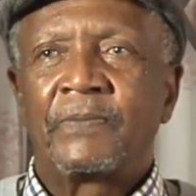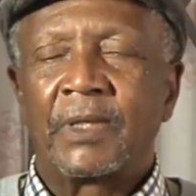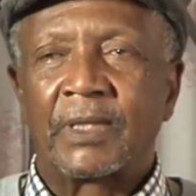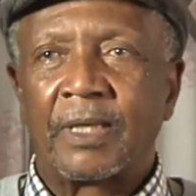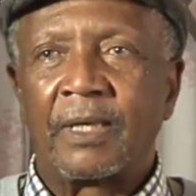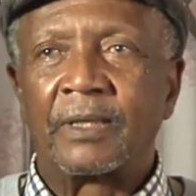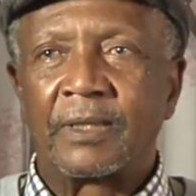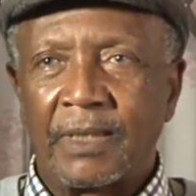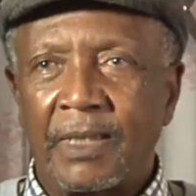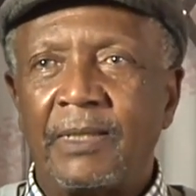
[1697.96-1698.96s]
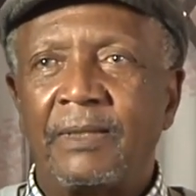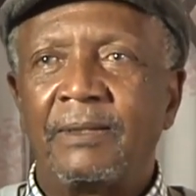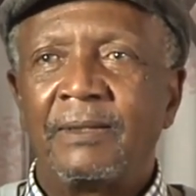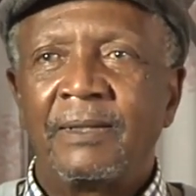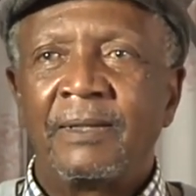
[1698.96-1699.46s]
It can
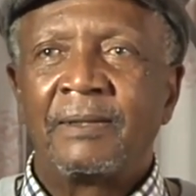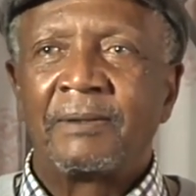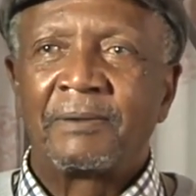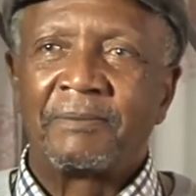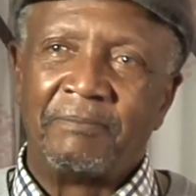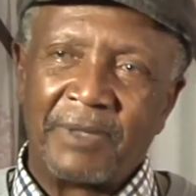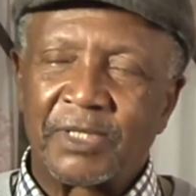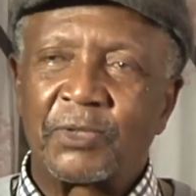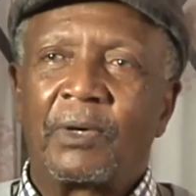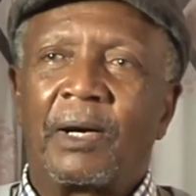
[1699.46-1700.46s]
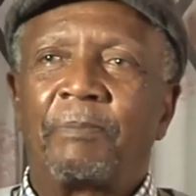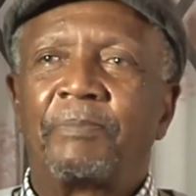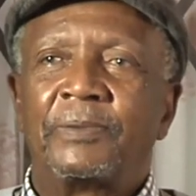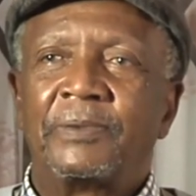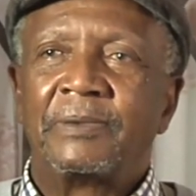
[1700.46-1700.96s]
really mess you up,
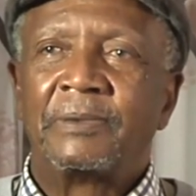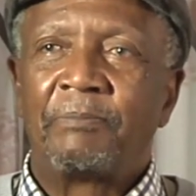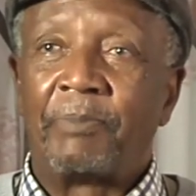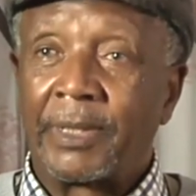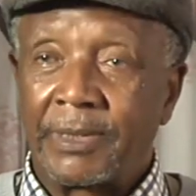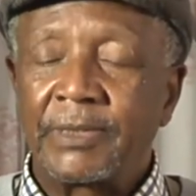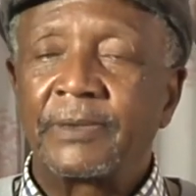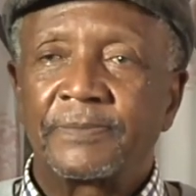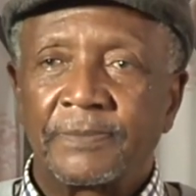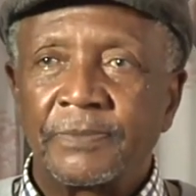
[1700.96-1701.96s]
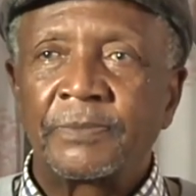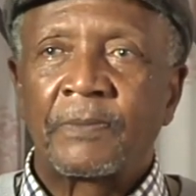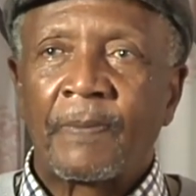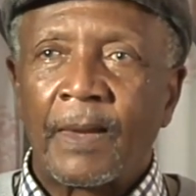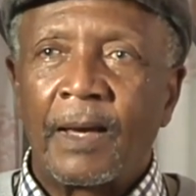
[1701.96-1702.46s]
but
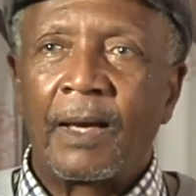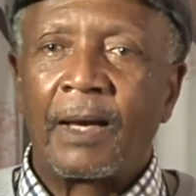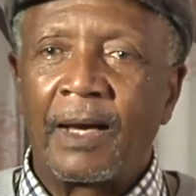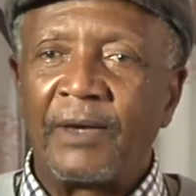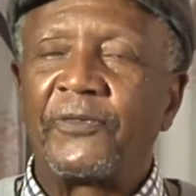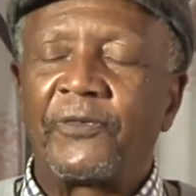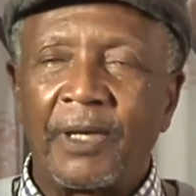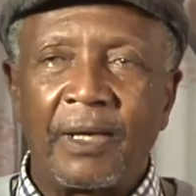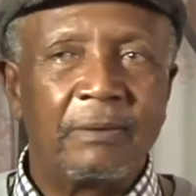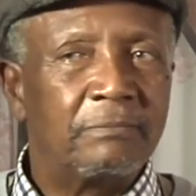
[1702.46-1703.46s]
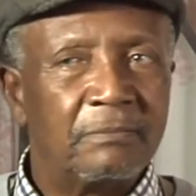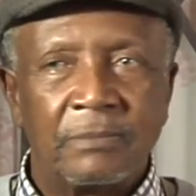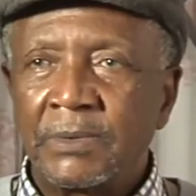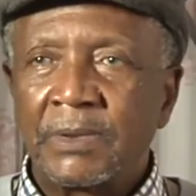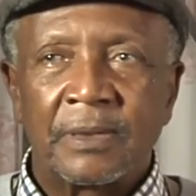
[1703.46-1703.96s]
I feel
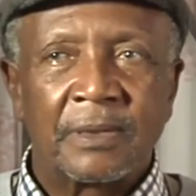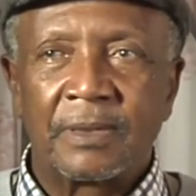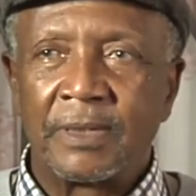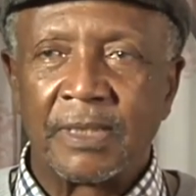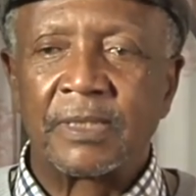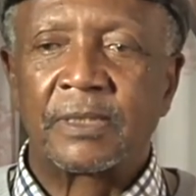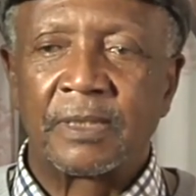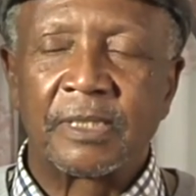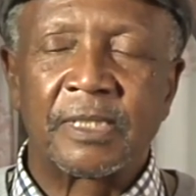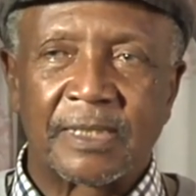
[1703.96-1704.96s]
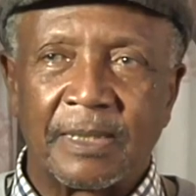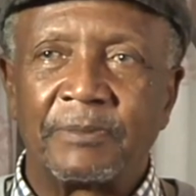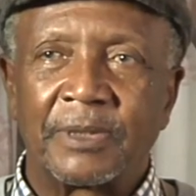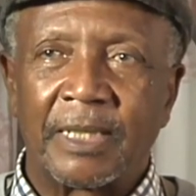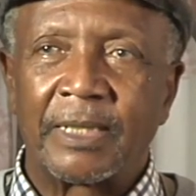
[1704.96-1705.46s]
this is
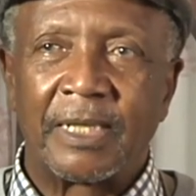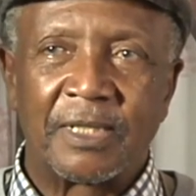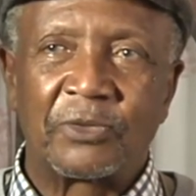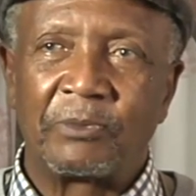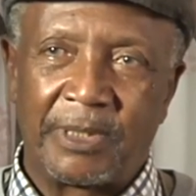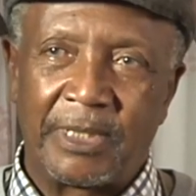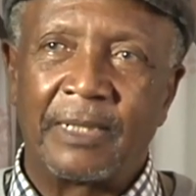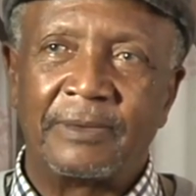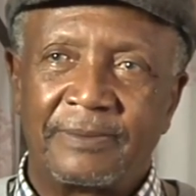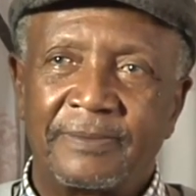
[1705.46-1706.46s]
something that has to be done.